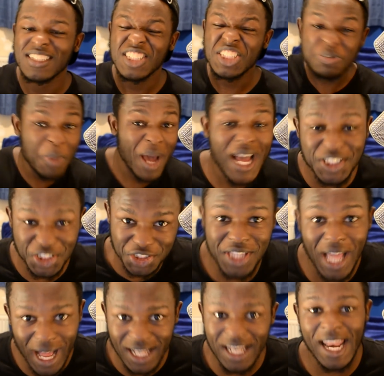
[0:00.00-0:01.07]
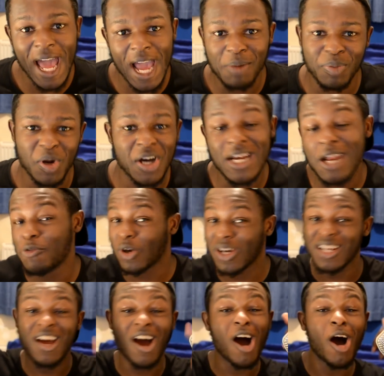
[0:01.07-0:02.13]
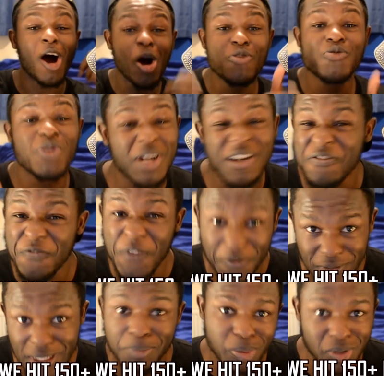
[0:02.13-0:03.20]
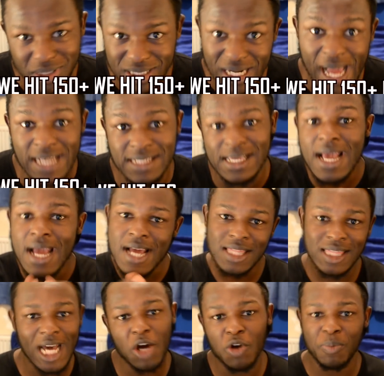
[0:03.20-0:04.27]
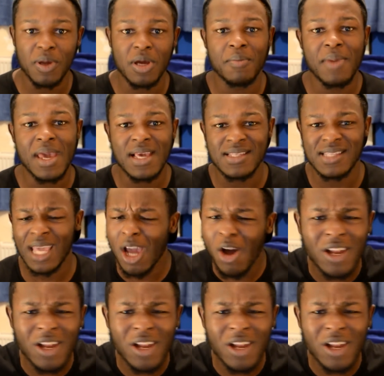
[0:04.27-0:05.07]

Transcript: smash that like button. If we're gonna 150 plus likes, that would be amazing.